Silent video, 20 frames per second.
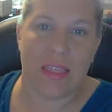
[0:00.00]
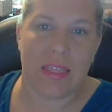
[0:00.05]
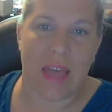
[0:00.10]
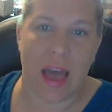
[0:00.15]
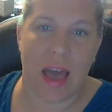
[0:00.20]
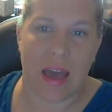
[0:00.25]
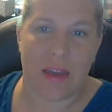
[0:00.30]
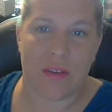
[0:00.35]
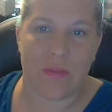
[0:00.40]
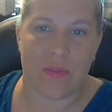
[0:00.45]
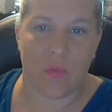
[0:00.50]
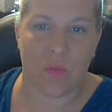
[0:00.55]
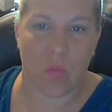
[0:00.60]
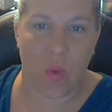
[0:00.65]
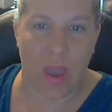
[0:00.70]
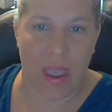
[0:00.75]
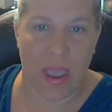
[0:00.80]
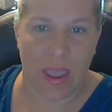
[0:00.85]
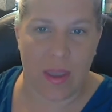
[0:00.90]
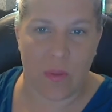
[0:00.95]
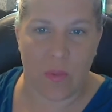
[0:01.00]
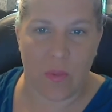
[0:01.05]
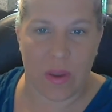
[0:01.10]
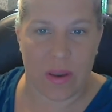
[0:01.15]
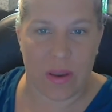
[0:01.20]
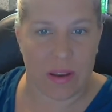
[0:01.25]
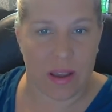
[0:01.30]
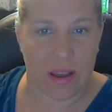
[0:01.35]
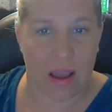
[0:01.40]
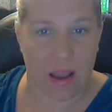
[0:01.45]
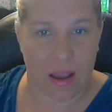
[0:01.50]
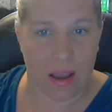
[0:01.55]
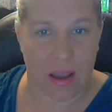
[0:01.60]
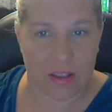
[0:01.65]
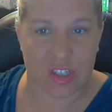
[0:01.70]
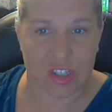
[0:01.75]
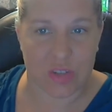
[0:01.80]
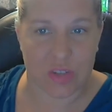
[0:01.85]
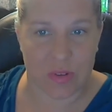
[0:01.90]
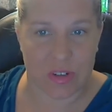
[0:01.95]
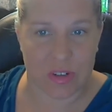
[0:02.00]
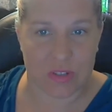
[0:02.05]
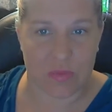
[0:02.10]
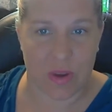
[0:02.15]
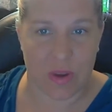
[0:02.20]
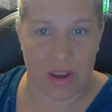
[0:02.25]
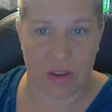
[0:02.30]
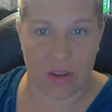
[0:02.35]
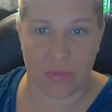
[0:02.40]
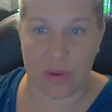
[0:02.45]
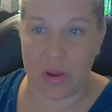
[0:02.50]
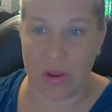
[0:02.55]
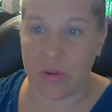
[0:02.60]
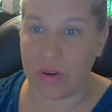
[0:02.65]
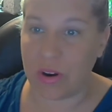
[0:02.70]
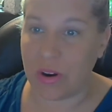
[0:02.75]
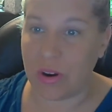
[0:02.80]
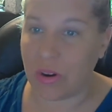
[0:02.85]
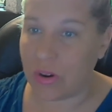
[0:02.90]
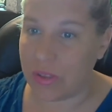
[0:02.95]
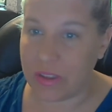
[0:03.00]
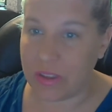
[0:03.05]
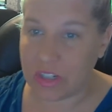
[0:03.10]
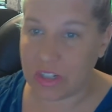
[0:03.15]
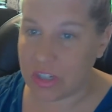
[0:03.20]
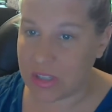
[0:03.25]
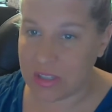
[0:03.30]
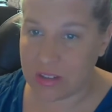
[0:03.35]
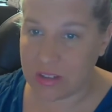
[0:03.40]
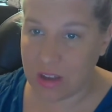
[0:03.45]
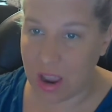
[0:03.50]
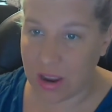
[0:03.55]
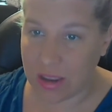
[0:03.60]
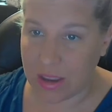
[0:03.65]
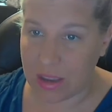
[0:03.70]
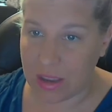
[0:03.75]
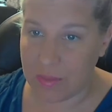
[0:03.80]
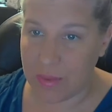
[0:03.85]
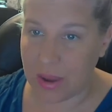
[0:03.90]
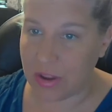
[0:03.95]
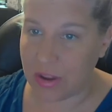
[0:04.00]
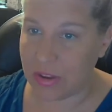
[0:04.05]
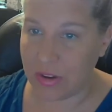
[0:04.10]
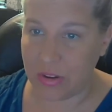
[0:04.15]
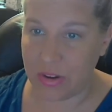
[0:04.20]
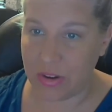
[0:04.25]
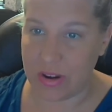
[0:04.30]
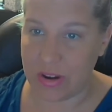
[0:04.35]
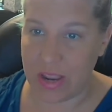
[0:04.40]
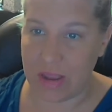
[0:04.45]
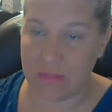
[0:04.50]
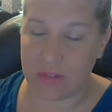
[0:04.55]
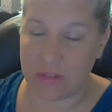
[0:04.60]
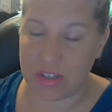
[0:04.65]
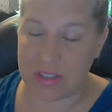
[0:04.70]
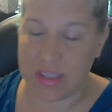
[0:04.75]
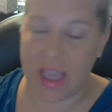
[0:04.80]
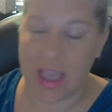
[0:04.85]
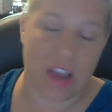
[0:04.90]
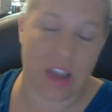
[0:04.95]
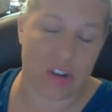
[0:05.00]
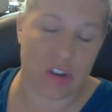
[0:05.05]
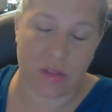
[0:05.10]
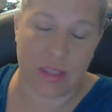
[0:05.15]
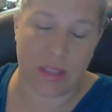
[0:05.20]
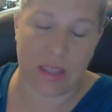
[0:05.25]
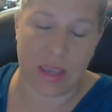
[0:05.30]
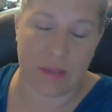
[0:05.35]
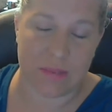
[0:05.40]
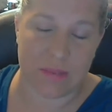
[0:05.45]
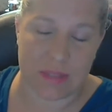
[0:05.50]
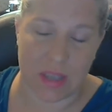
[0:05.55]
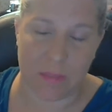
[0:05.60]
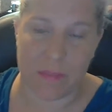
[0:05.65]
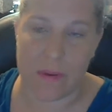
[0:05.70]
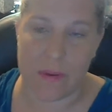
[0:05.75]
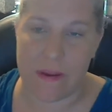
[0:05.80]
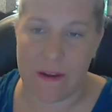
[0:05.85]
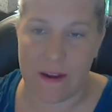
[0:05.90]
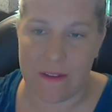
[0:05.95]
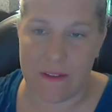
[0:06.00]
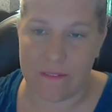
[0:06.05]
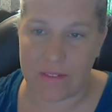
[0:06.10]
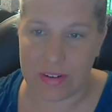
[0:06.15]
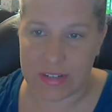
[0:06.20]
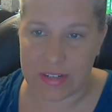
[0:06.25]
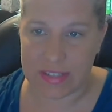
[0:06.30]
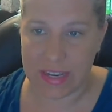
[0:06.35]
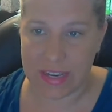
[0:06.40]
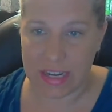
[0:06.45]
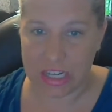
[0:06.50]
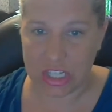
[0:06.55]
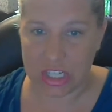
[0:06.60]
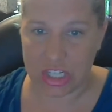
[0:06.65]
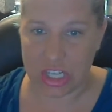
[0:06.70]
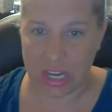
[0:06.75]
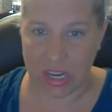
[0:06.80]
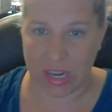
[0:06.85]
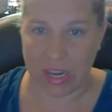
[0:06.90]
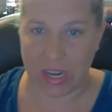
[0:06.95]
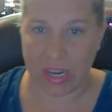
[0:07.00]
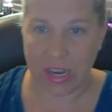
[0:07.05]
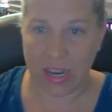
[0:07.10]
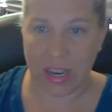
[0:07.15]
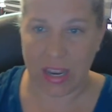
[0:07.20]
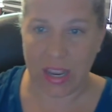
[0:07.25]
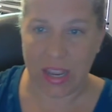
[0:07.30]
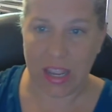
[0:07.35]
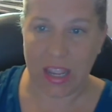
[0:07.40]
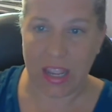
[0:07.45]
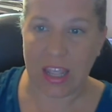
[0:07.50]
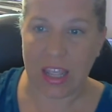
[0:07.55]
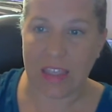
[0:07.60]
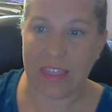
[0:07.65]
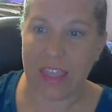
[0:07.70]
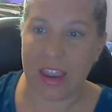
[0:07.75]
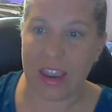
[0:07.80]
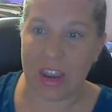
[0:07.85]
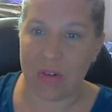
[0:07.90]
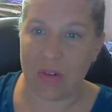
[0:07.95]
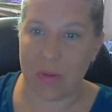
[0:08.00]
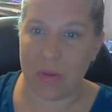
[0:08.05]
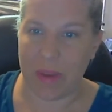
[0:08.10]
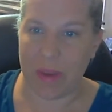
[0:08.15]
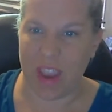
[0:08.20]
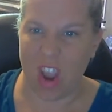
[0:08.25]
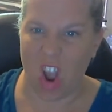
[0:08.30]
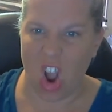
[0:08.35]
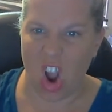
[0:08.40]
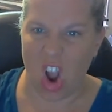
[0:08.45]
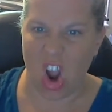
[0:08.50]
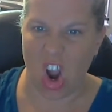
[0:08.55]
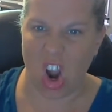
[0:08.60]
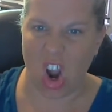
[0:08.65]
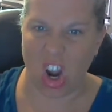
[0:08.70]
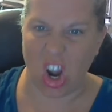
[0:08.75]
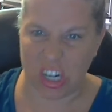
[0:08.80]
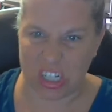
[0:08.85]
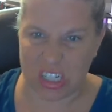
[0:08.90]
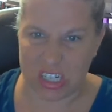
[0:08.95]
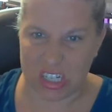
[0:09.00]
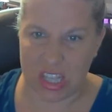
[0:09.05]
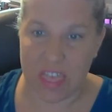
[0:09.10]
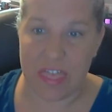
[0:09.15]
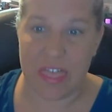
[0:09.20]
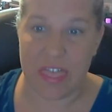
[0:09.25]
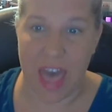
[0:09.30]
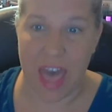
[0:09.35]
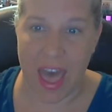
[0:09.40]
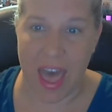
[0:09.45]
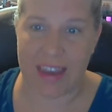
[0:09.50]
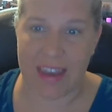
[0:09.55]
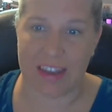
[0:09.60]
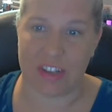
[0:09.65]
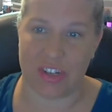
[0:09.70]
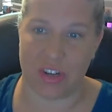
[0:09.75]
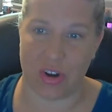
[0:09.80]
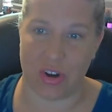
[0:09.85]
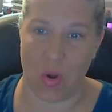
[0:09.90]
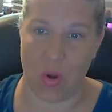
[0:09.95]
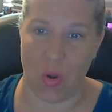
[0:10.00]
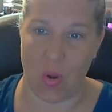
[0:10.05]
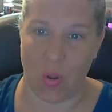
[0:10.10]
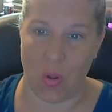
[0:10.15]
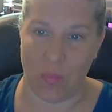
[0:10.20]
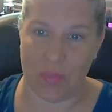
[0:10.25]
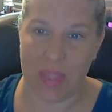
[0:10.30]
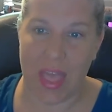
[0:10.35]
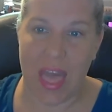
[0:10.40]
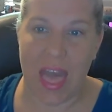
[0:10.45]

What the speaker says: That way, when a customer is ready to reorder, or they're just talking about you, your name just casually comes up in conversation, they know it by heart. That is your goal.